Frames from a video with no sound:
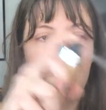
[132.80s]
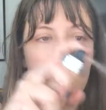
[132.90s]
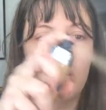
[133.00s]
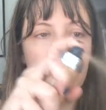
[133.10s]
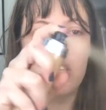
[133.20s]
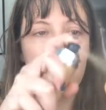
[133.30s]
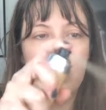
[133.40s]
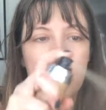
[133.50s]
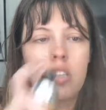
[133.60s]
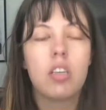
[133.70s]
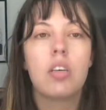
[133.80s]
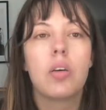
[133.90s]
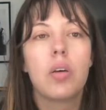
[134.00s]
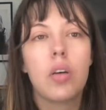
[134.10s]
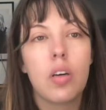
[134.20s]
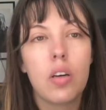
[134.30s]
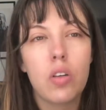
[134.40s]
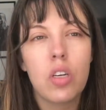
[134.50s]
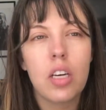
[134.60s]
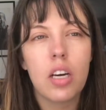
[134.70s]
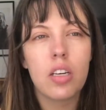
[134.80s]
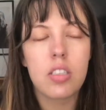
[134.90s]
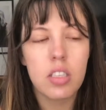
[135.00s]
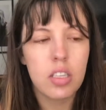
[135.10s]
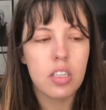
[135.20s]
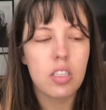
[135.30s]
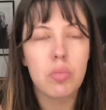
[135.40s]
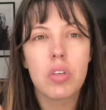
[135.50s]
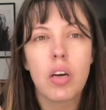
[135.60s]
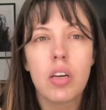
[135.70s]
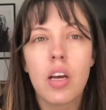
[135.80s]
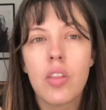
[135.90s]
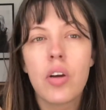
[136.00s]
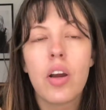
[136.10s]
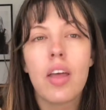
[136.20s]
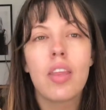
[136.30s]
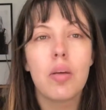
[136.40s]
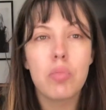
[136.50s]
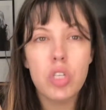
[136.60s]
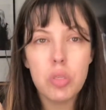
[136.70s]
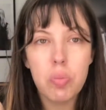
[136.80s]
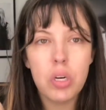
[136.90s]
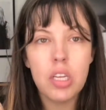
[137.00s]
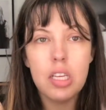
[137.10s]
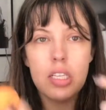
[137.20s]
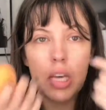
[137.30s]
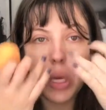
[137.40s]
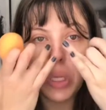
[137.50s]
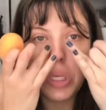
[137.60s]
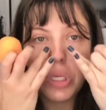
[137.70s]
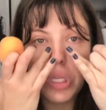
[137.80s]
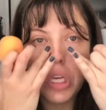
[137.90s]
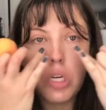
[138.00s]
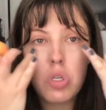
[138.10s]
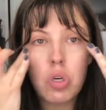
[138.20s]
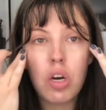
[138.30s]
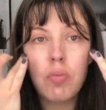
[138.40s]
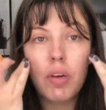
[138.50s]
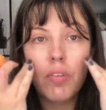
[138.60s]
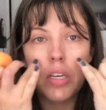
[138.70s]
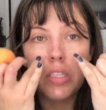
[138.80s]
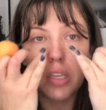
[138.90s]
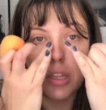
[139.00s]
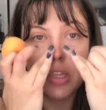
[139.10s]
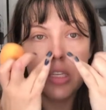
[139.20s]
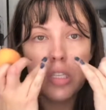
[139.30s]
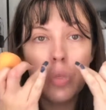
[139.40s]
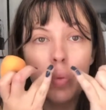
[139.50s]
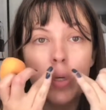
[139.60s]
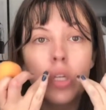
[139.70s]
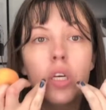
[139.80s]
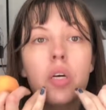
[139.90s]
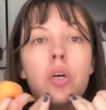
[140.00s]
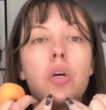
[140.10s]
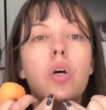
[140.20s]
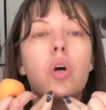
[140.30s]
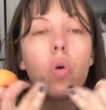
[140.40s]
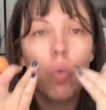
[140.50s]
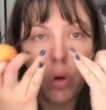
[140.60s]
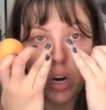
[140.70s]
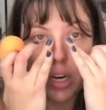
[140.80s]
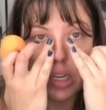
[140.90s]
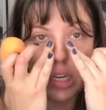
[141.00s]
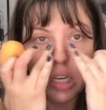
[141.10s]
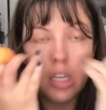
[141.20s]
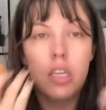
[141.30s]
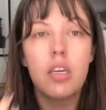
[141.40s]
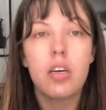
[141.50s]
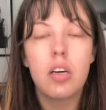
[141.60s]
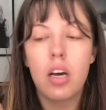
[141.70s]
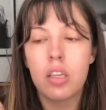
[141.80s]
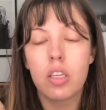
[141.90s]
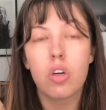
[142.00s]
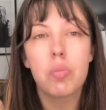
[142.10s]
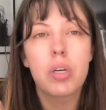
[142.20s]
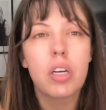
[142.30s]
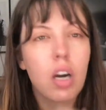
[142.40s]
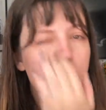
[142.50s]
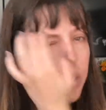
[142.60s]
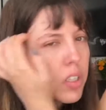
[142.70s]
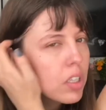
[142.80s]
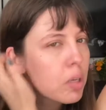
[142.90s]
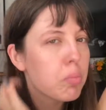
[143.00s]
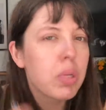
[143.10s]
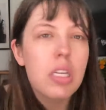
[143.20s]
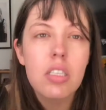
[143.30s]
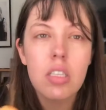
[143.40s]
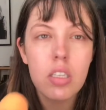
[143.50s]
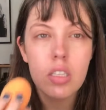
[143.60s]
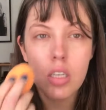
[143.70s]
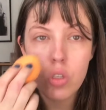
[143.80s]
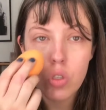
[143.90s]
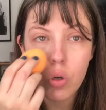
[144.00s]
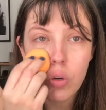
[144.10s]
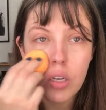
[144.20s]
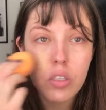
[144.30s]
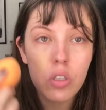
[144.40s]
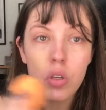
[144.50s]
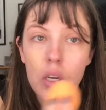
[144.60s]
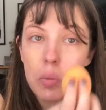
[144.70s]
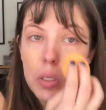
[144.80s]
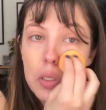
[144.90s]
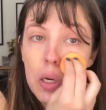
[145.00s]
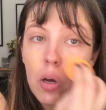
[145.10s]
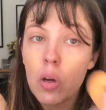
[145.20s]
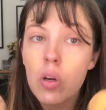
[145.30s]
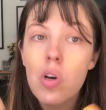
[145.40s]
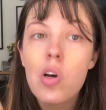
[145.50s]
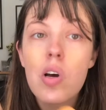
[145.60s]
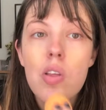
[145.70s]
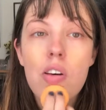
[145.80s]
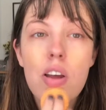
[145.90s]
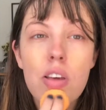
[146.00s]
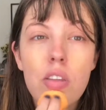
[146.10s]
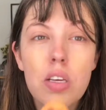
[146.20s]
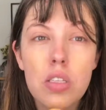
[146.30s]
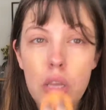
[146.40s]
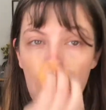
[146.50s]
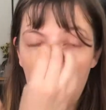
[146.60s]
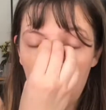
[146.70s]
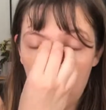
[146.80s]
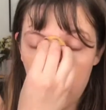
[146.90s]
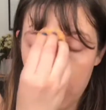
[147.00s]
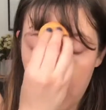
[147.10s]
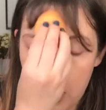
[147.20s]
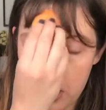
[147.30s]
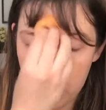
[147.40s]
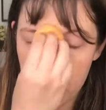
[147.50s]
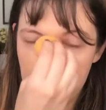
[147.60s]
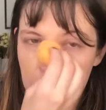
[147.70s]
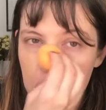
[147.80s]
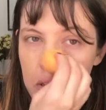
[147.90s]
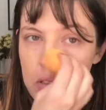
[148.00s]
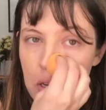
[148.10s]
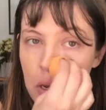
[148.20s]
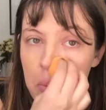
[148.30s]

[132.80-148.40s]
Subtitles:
like this. You can kind of see that some's gotten on there. And then I'm just putting this in the center of my face. Like, this is really where I need a little bit of coverage, and it blends into the skin so nicely you can't really tell that anything's there or that there's